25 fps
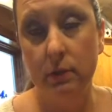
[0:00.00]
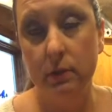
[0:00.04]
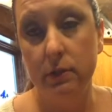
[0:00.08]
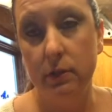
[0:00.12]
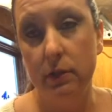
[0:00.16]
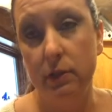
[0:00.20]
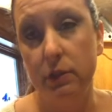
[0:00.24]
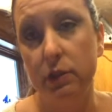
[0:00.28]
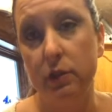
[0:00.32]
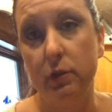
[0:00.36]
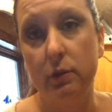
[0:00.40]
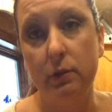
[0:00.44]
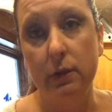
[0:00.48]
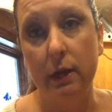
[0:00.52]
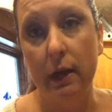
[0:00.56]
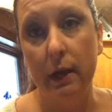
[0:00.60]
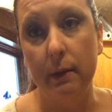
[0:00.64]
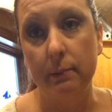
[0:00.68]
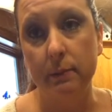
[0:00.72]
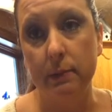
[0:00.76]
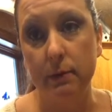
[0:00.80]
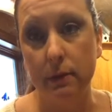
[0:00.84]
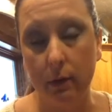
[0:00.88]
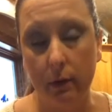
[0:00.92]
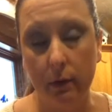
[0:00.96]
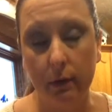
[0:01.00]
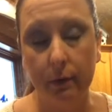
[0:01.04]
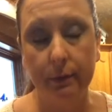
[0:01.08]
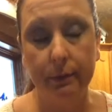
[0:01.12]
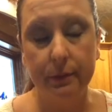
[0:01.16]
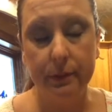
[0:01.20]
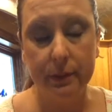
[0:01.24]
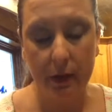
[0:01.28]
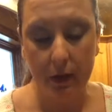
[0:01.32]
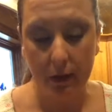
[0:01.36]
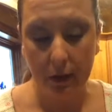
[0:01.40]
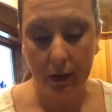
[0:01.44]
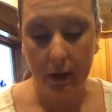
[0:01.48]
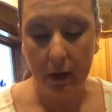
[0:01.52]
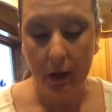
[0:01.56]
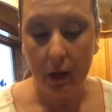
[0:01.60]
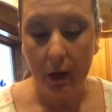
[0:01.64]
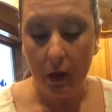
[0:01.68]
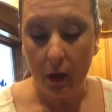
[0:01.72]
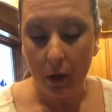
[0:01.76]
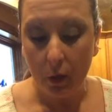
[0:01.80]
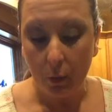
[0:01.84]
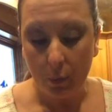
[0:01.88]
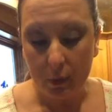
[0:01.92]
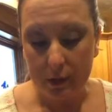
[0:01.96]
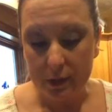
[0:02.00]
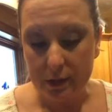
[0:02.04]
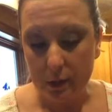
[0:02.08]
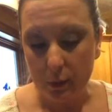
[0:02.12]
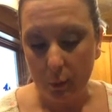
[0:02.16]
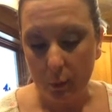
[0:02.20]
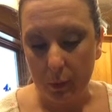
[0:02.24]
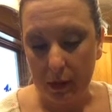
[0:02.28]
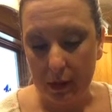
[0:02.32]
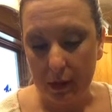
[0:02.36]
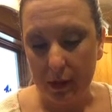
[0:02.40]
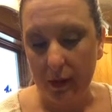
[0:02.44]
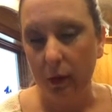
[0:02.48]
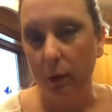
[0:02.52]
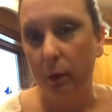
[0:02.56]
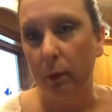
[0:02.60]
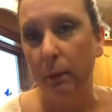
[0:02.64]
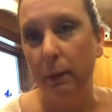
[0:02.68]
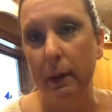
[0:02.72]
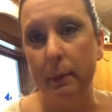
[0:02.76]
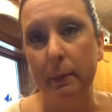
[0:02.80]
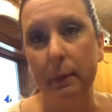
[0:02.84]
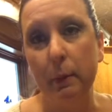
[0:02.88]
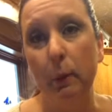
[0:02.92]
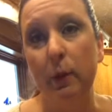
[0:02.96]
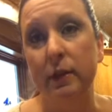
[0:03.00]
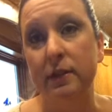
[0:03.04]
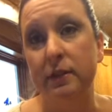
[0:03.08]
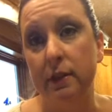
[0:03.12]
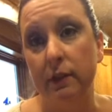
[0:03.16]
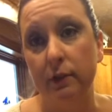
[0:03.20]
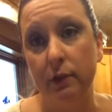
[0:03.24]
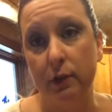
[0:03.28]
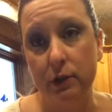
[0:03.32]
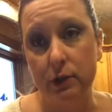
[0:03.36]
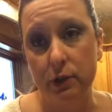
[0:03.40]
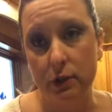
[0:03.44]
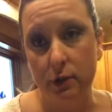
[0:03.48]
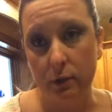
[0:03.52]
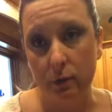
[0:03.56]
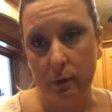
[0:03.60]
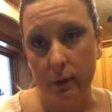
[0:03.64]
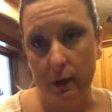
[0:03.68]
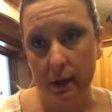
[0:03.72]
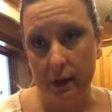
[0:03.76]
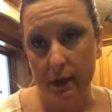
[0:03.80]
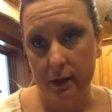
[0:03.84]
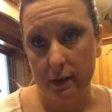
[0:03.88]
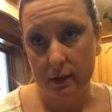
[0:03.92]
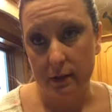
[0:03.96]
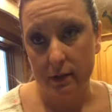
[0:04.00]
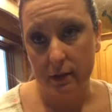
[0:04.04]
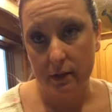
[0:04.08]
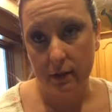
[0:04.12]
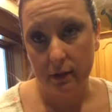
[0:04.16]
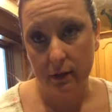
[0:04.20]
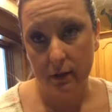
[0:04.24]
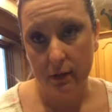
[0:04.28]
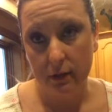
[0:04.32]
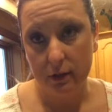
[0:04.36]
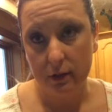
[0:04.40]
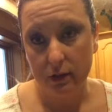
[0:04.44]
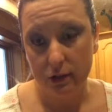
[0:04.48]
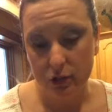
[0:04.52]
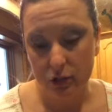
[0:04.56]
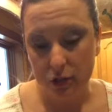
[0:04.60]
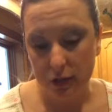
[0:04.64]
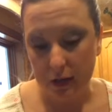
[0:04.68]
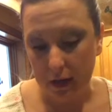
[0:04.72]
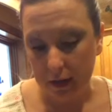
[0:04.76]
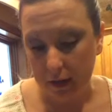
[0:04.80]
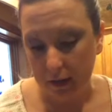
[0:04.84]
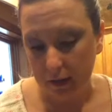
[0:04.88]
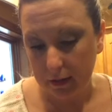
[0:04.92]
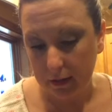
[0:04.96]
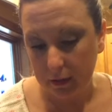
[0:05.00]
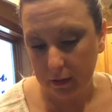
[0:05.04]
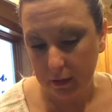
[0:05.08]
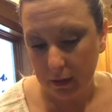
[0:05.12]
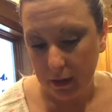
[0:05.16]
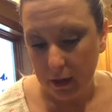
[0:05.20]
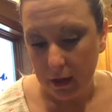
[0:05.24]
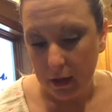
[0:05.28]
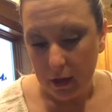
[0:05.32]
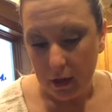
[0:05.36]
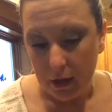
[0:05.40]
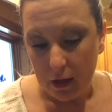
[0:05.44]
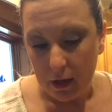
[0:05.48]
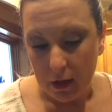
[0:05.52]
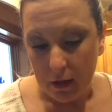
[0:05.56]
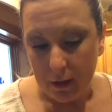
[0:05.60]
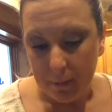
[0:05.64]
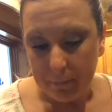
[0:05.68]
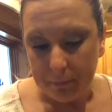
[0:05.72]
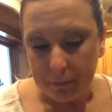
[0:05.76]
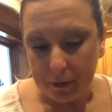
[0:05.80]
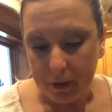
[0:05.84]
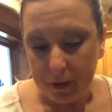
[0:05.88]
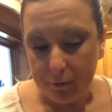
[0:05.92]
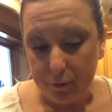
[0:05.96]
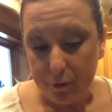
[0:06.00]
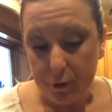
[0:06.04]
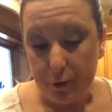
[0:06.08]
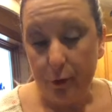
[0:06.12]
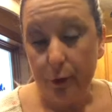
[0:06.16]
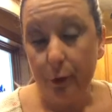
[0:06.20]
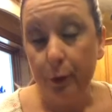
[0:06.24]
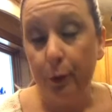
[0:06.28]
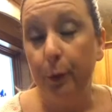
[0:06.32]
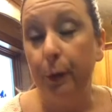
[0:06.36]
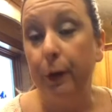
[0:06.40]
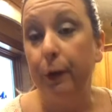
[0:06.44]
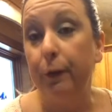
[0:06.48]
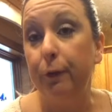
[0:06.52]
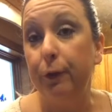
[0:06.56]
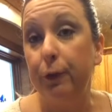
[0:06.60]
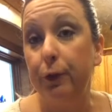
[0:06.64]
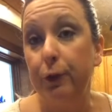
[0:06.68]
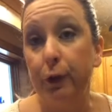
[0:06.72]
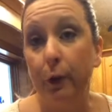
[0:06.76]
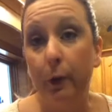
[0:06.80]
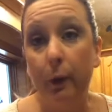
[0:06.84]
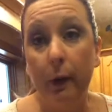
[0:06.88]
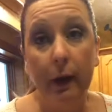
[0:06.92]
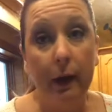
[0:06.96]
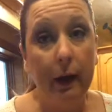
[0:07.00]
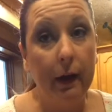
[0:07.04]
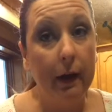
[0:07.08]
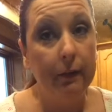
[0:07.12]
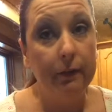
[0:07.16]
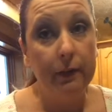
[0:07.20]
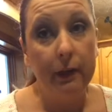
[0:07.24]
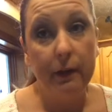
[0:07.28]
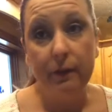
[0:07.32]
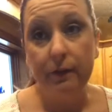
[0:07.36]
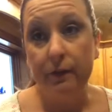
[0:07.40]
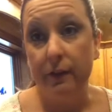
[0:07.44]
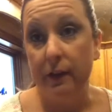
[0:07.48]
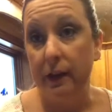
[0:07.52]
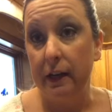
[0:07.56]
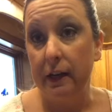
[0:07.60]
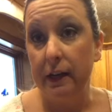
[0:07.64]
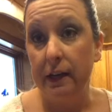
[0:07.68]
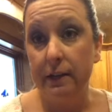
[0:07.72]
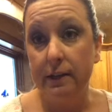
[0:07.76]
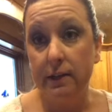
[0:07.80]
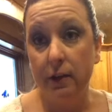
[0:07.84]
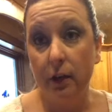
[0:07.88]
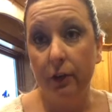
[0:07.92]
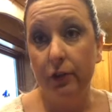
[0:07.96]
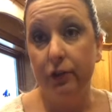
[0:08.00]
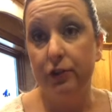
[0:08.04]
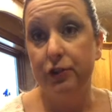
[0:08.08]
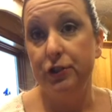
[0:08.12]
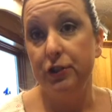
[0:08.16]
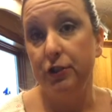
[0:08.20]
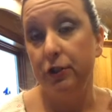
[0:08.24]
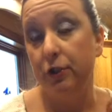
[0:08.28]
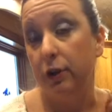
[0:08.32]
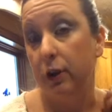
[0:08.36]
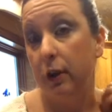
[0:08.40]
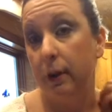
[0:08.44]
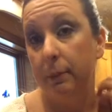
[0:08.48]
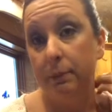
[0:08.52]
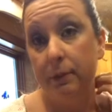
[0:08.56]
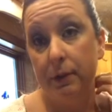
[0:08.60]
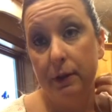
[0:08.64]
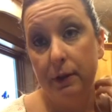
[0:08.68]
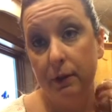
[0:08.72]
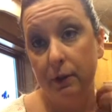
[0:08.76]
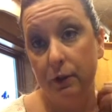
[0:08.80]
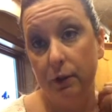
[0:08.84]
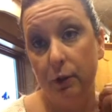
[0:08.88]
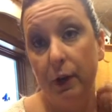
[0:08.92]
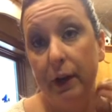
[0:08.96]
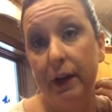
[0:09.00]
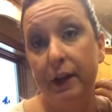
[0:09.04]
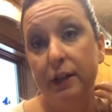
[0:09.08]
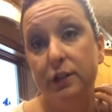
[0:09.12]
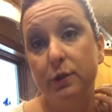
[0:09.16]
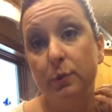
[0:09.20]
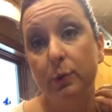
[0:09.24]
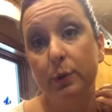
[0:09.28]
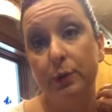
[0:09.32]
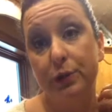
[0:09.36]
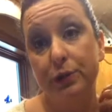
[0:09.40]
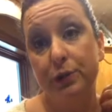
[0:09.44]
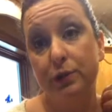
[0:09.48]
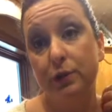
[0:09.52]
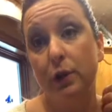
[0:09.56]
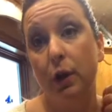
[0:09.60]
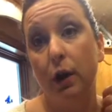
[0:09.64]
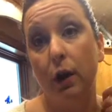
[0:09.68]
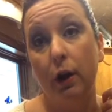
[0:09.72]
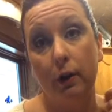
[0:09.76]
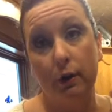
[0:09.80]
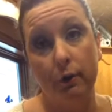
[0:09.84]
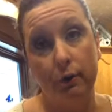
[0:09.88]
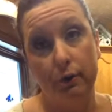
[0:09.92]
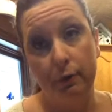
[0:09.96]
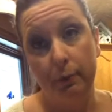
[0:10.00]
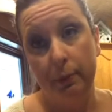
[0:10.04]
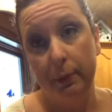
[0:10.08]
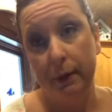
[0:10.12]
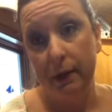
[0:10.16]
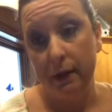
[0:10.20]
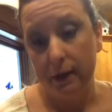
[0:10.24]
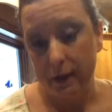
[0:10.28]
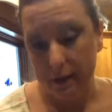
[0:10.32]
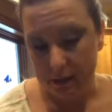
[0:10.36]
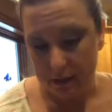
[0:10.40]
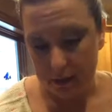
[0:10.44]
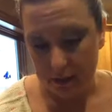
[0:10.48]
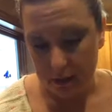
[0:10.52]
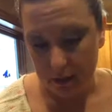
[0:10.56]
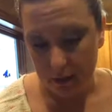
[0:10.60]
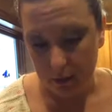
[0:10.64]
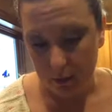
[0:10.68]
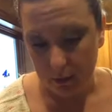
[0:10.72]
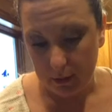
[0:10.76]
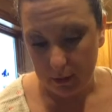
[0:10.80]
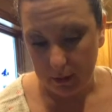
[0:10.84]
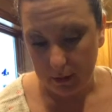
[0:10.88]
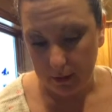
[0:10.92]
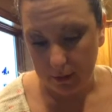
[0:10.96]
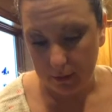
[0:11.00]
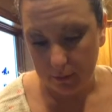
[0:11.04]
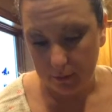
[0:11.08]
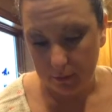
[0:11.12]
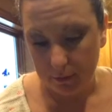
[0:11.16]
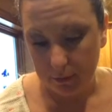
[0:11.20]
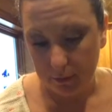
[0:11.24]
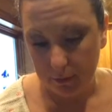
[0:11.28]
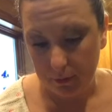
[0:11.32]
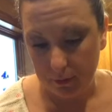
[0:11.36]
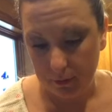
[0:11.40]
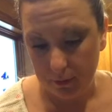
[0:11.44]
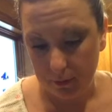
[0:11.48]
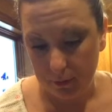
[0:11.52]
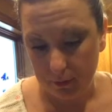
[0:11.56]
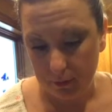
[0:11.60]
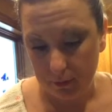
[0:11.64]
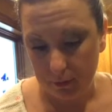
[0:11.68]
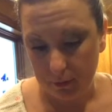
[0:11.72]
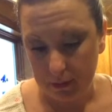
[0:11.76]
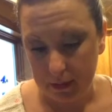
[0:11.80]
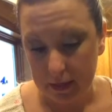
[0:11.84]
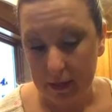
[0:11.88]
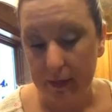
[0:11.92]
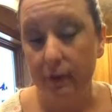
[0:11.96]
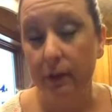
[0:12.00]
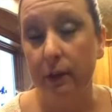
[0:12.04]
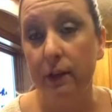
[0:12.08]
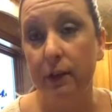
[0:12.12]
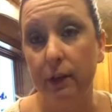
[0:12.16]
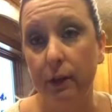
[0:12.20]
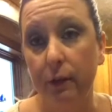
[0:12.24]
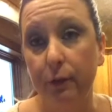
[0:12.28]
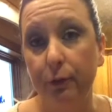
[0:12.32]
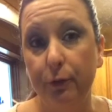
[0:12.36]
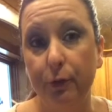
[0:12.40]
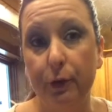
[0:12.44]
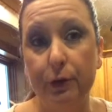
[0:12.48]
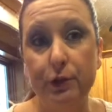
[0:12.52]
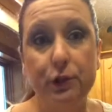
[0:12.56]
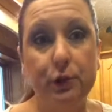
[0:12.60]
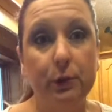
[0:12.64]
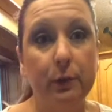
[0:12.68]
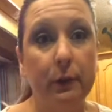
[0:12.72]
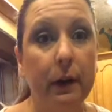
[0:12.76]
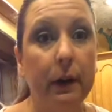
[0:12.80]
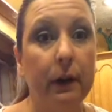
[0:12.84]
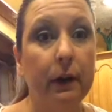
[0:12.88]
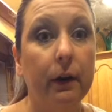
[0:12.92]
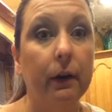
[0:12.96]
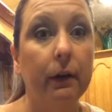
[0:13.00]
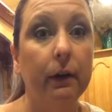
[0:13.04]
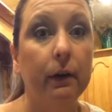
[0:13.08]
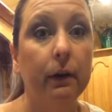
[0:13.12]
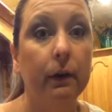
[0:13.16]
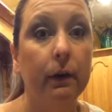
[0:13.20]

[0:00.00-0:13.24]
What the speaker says: to 2 times, or sorry, once a week or maybe once every 2 weeks. Because you gotta, if you don't have, if it eats all the sugar up, the grains will starve because they don't have, even in the refrigerator,